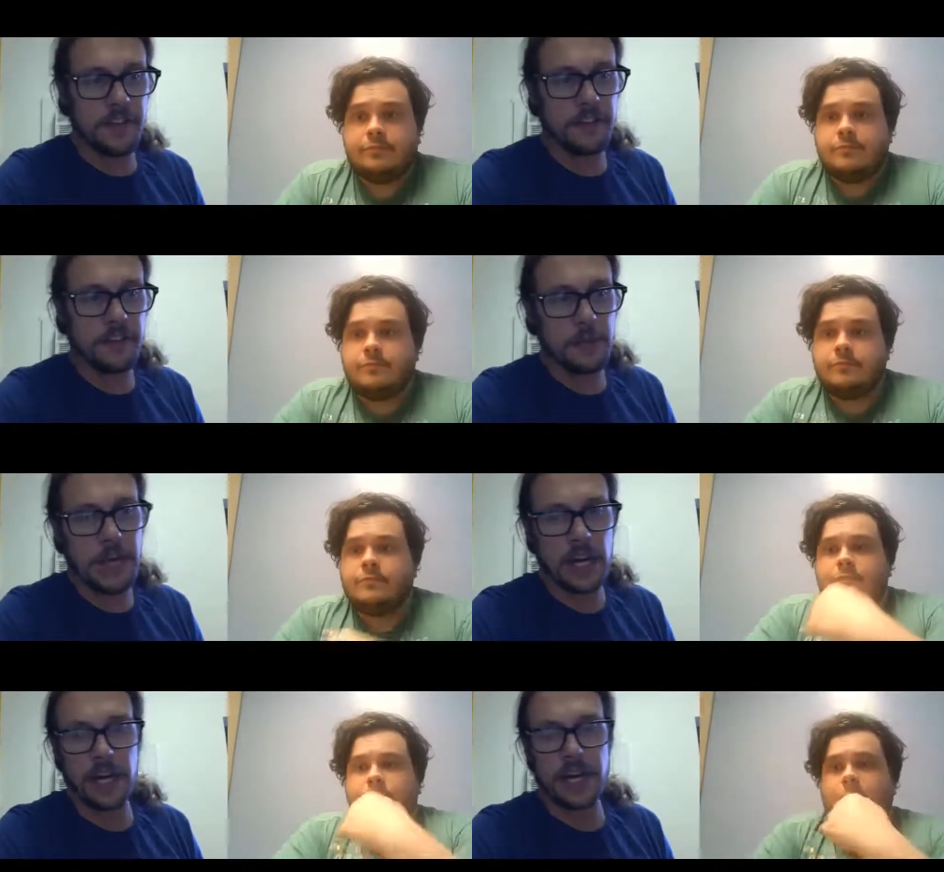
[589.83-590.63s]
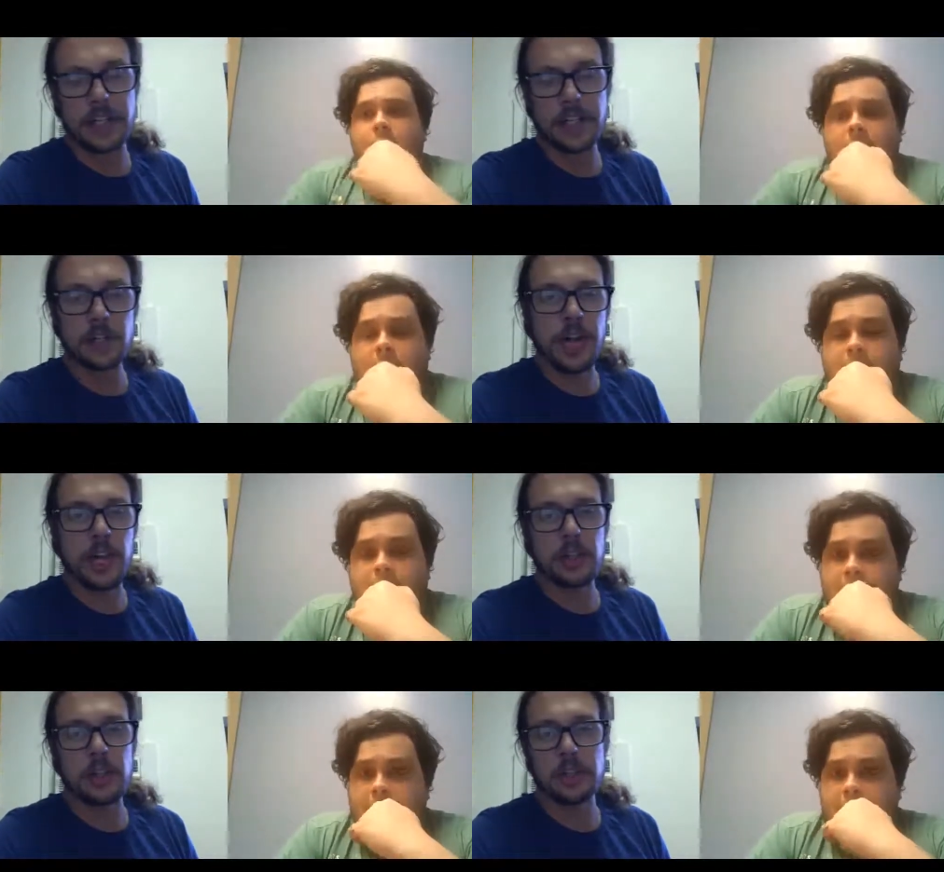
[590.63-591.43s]
Speaker 1: if I'm carrying a
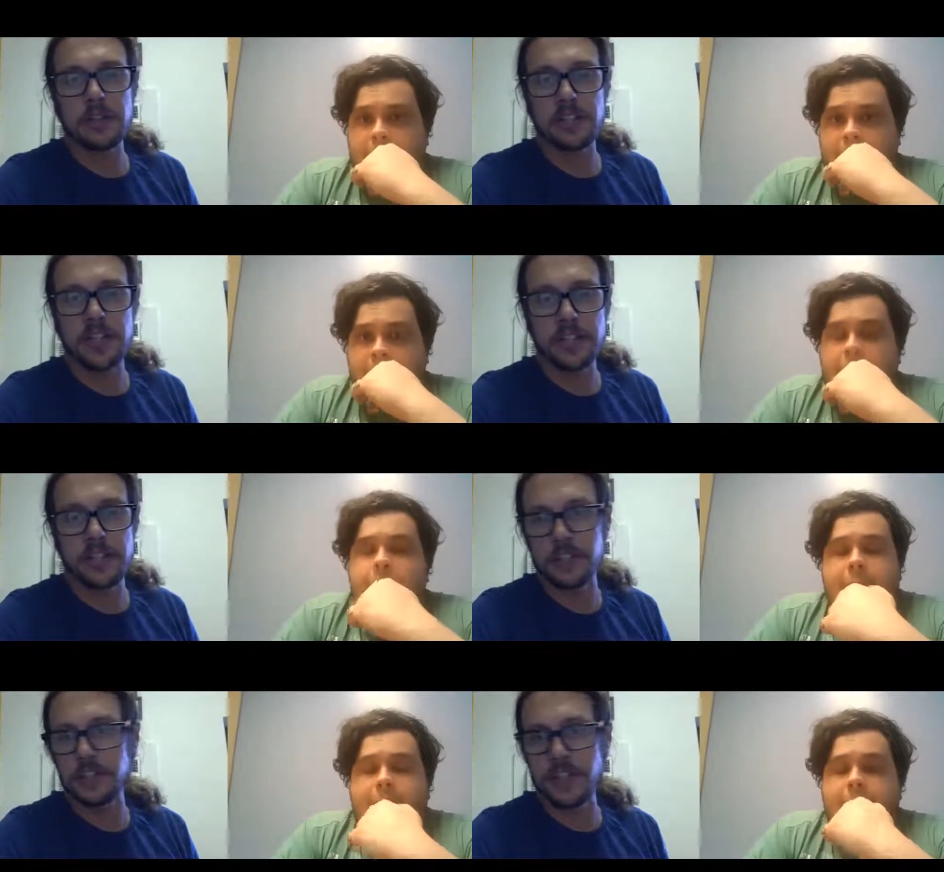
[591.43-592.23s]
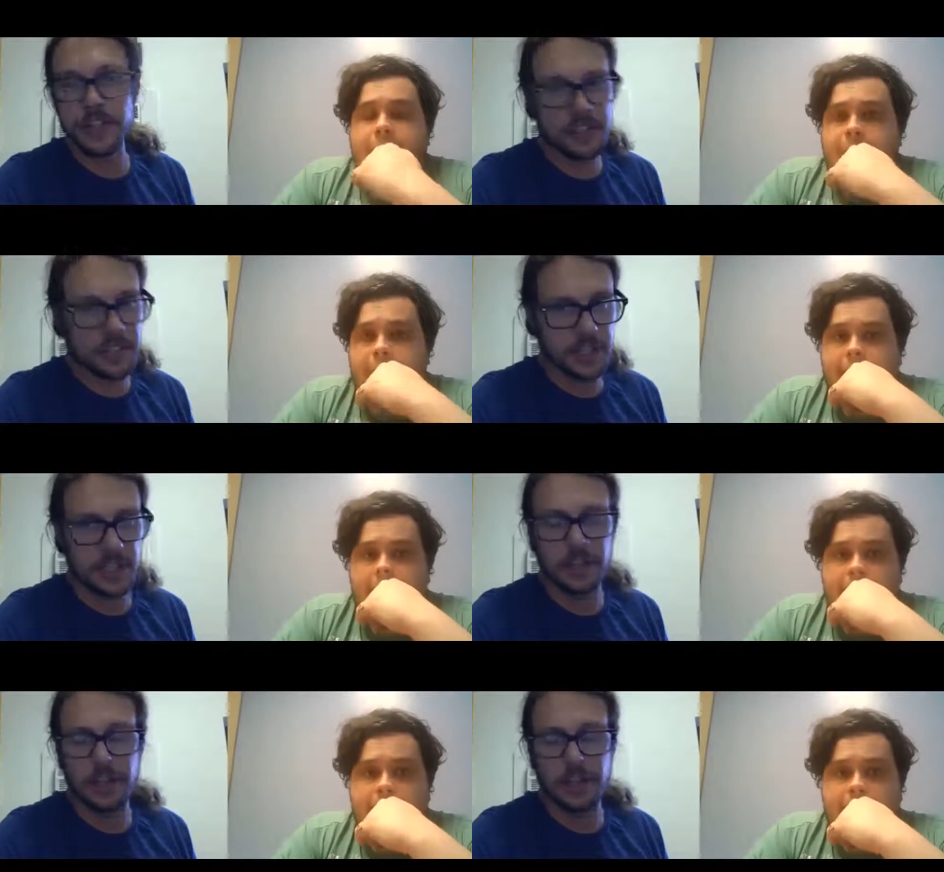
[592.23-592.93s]
trailer season to season.